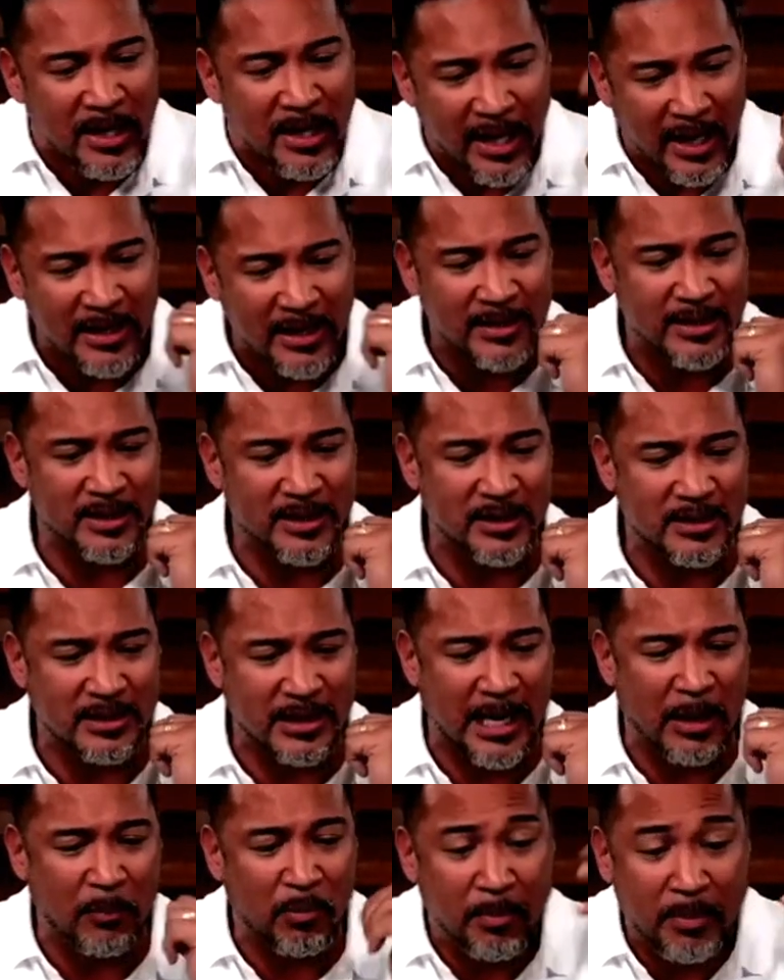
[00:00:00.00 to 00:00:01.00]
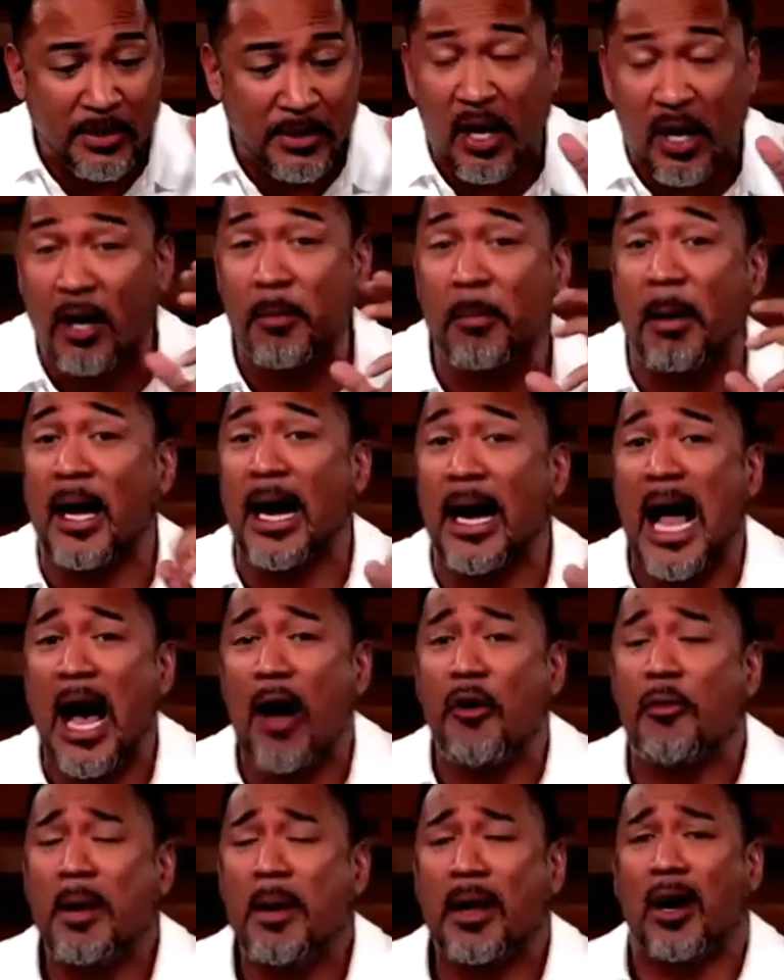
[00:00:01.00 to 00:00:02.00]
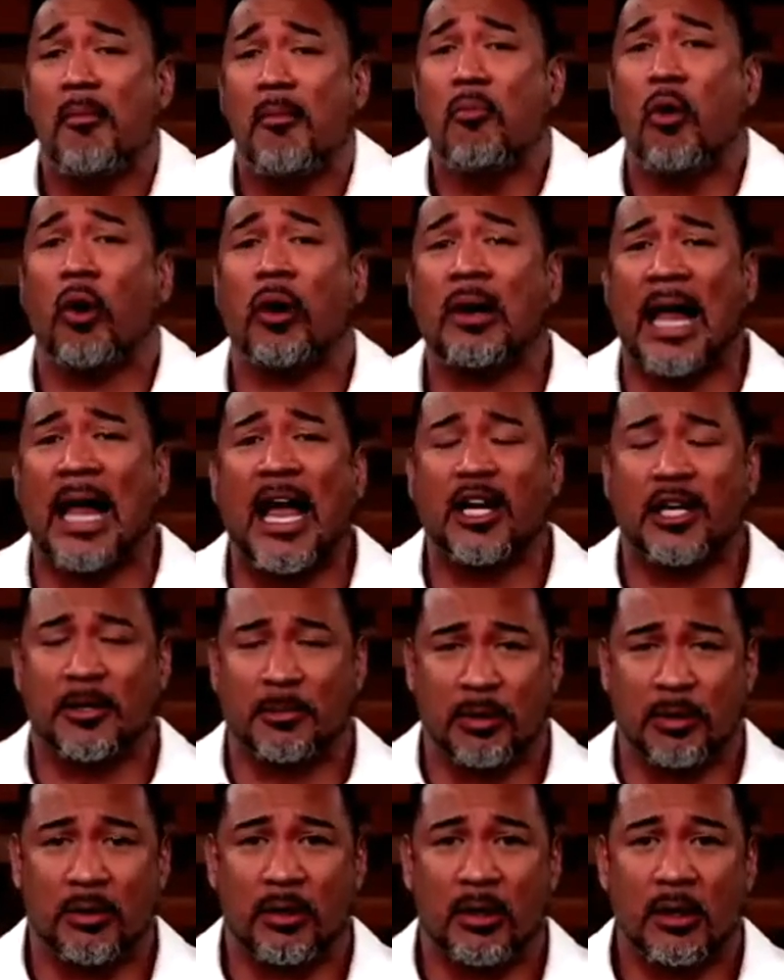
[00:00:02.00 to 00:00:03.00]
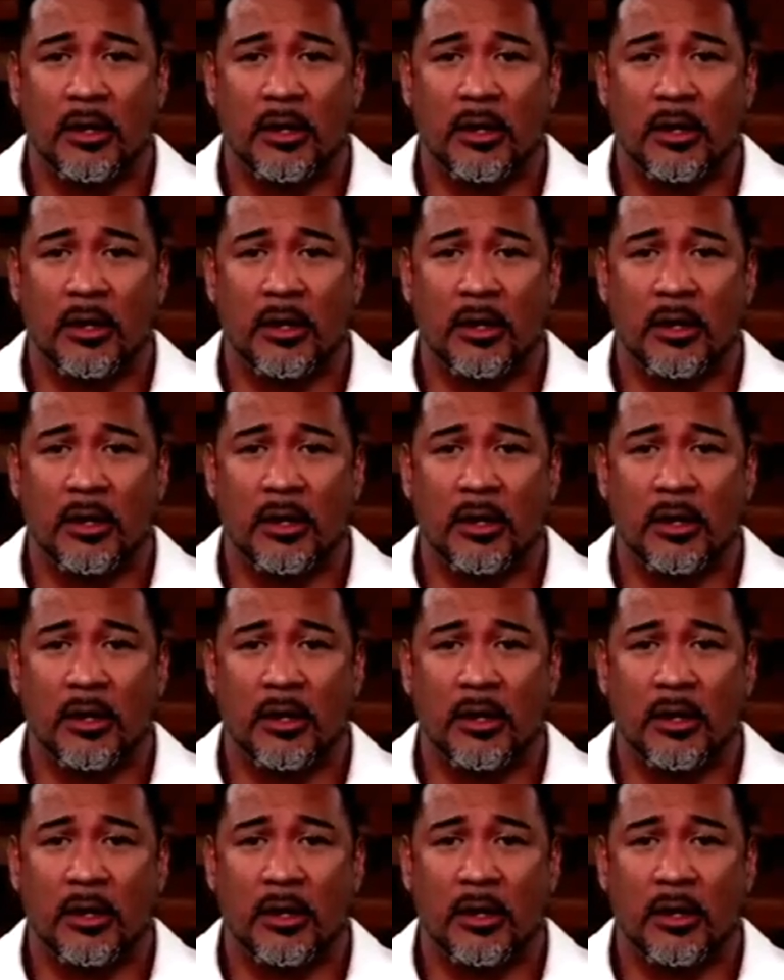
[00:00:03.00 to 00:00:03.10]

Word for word: In addition to that, we'll be talking about how to become more likable.